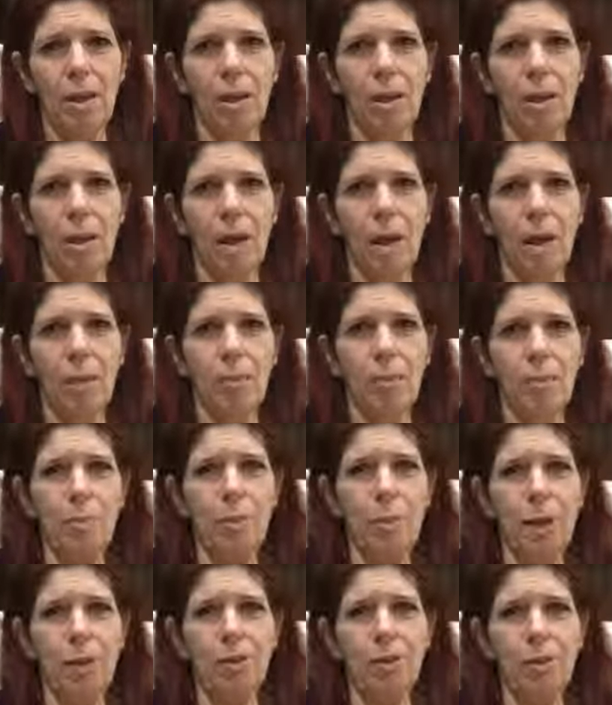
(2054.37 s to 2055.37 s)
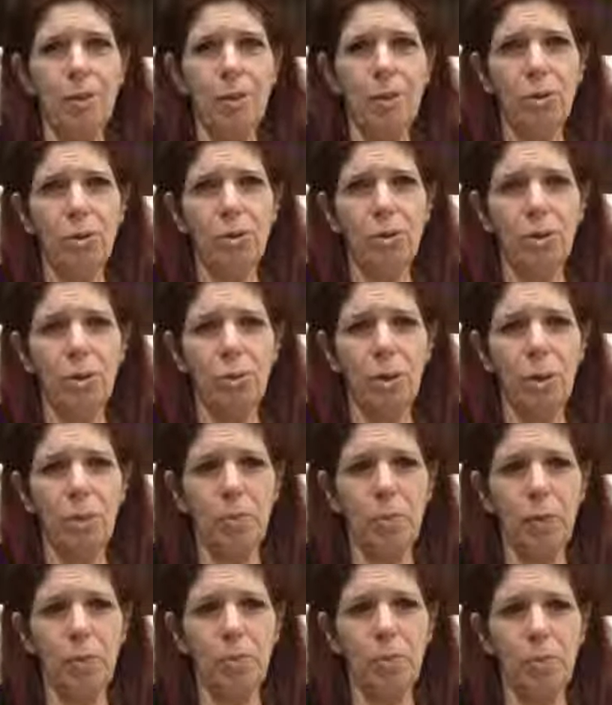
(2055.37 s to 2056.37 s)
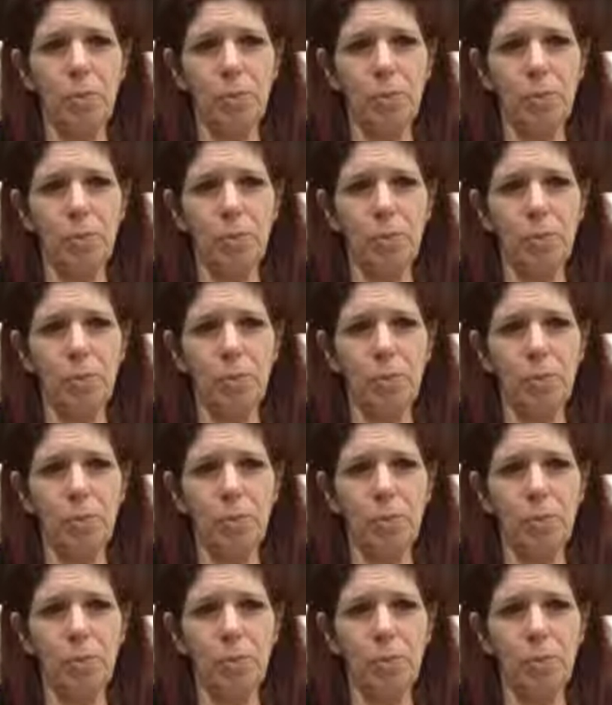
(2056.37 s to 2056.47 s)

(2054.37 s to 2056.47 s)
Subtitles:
have been blessed to know so many people.